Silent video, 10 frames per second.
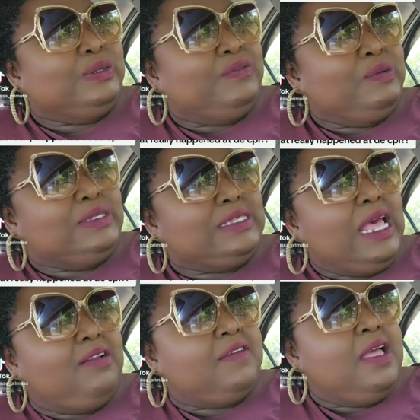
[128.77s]
for
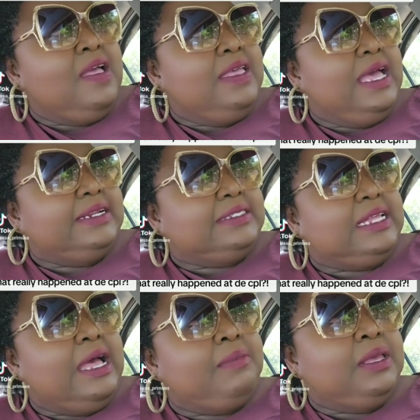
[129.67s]
yourself. You
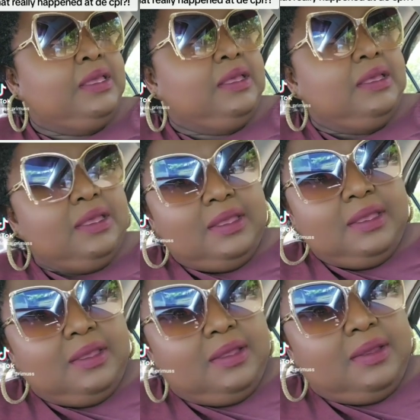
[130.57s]
understand me?
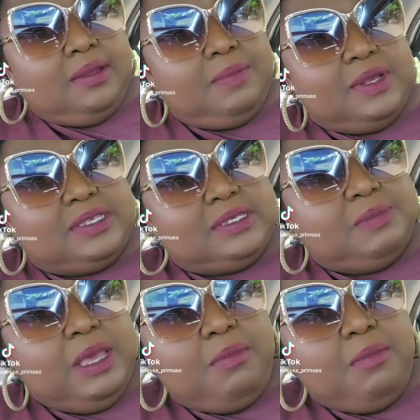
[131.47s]
Plus, it's me a